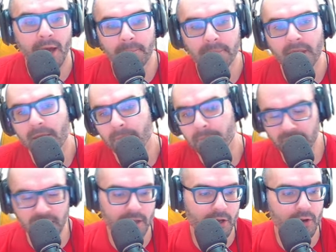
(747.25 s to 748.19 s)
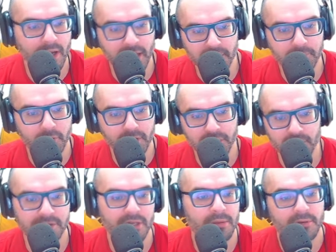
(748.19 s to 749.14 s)
But I can go ahead and put in
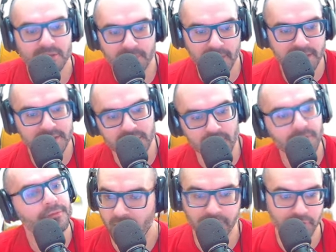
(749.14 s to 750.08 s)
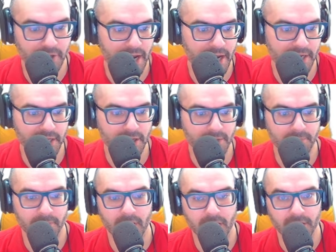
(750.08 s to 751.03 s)
those numbers myself. After adding up
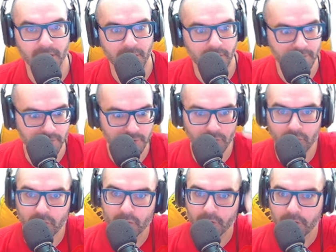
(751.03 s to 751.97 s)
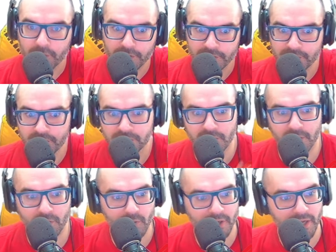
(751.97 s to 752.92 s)
my total work, this is
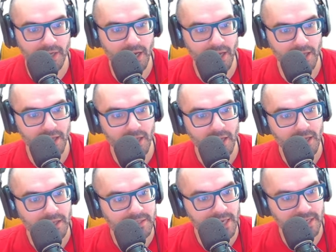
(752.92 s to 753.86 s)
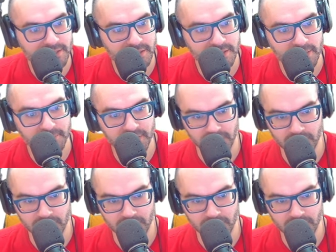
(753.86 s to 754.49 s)
like what I got. Tax exempt